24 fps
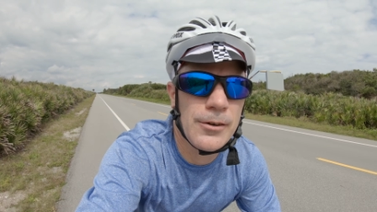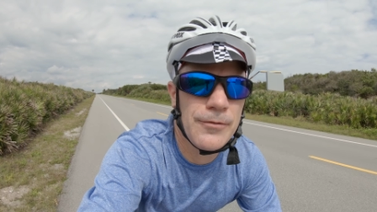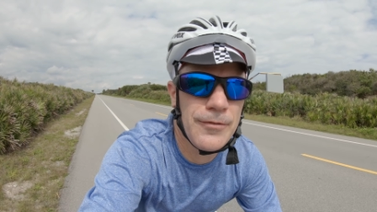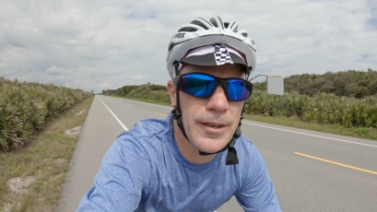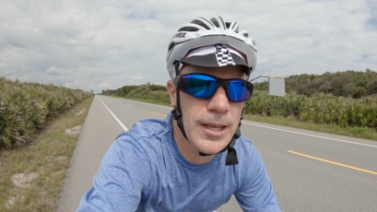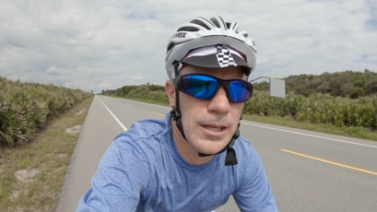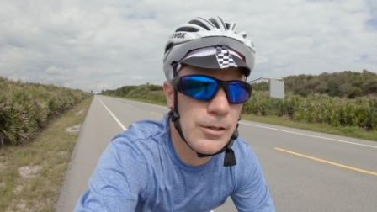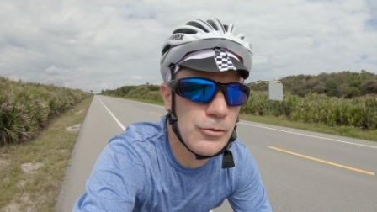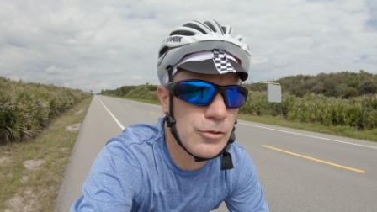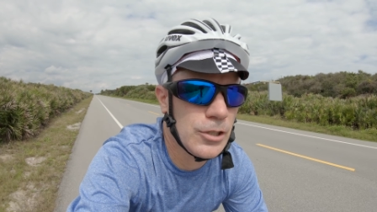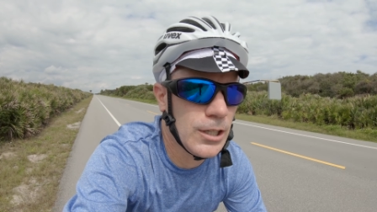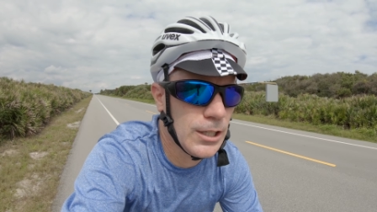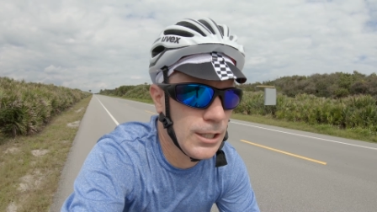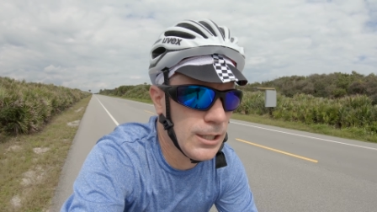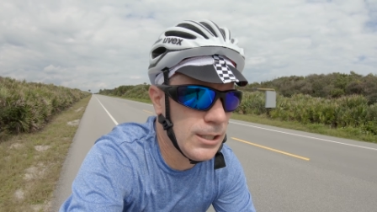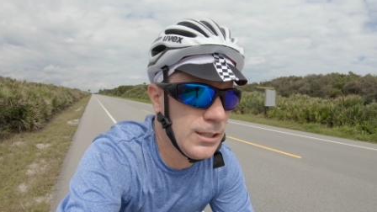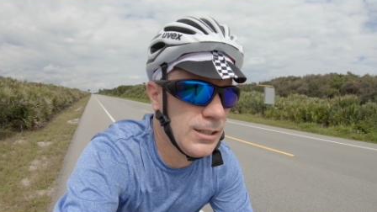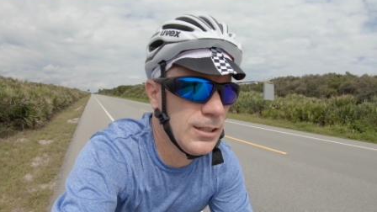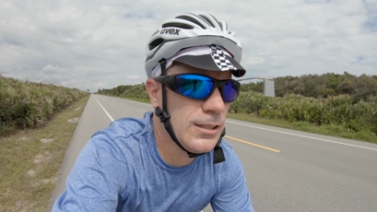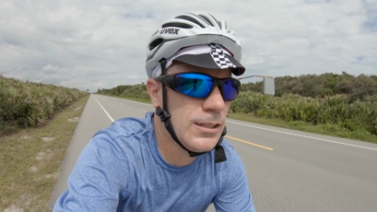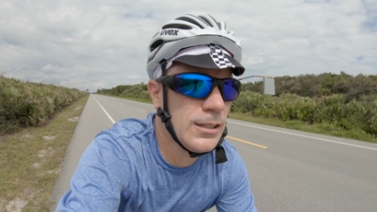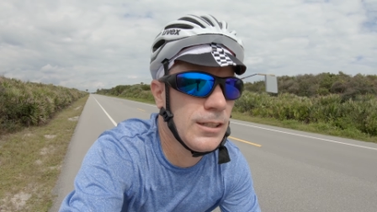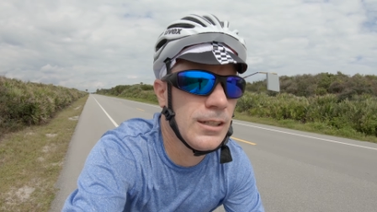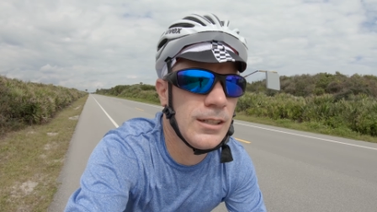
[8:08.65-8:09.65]
Vedra
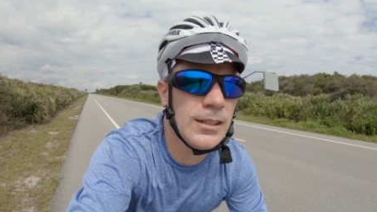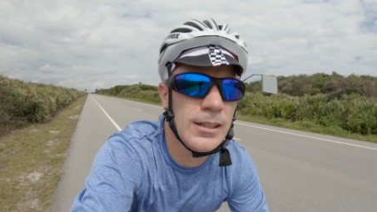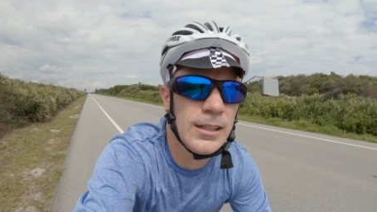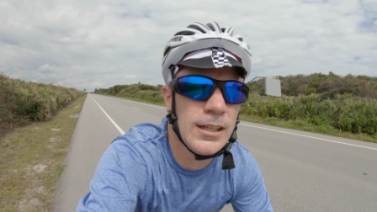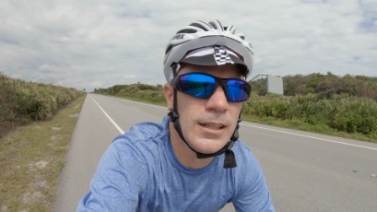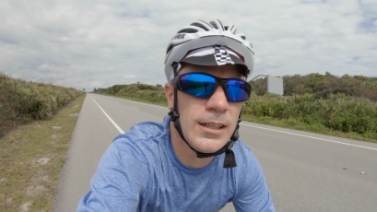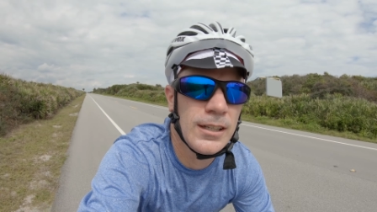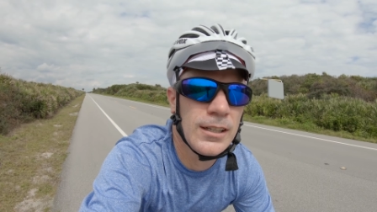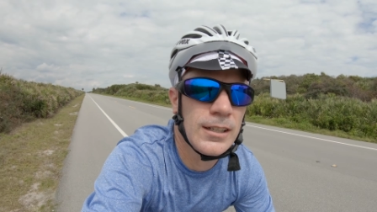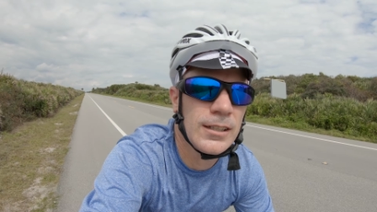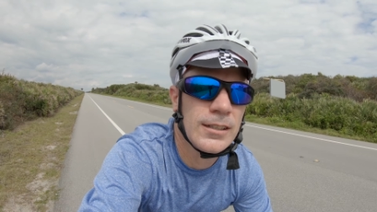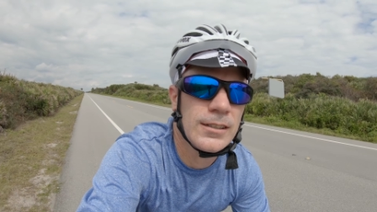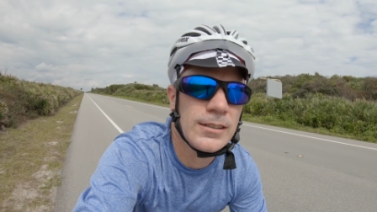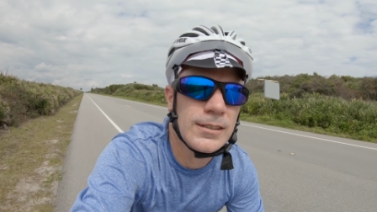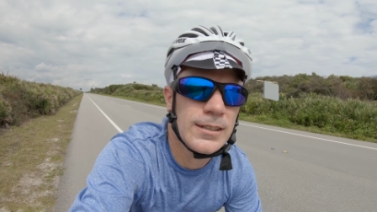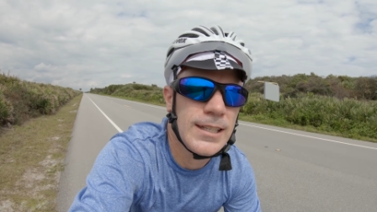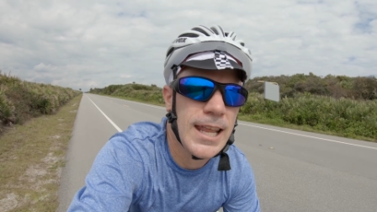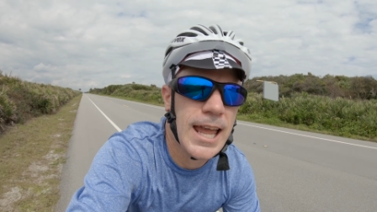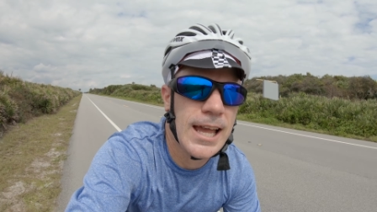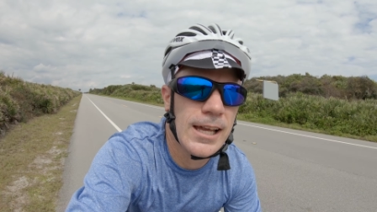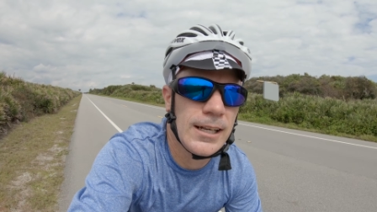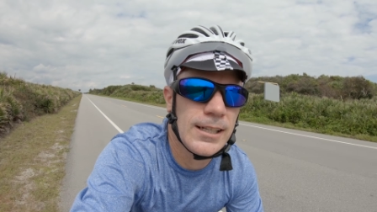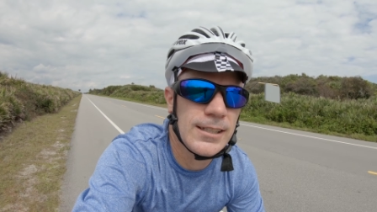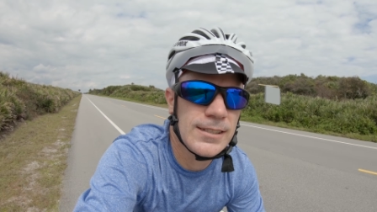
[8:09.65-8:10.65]

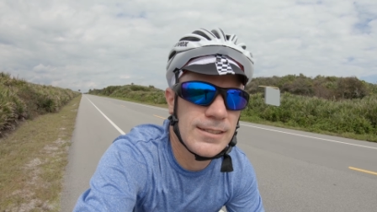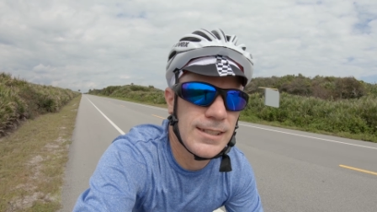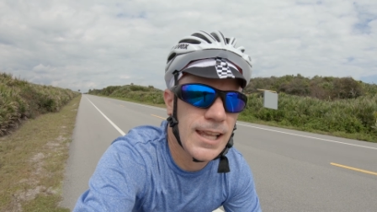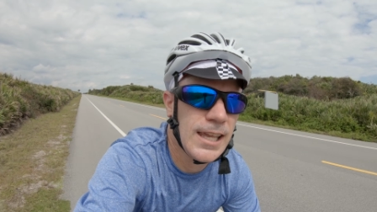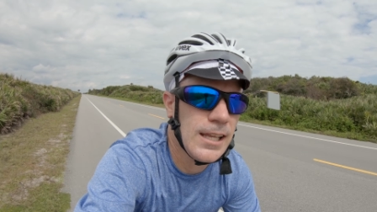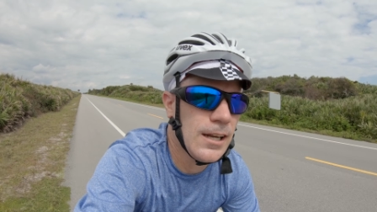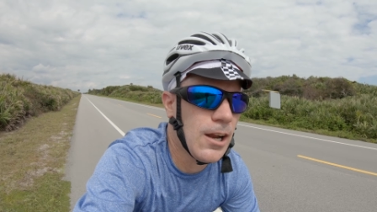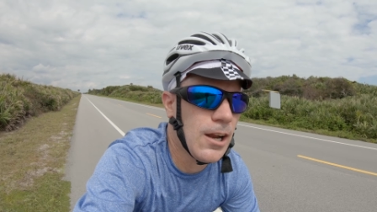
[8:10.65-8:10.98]
down to St.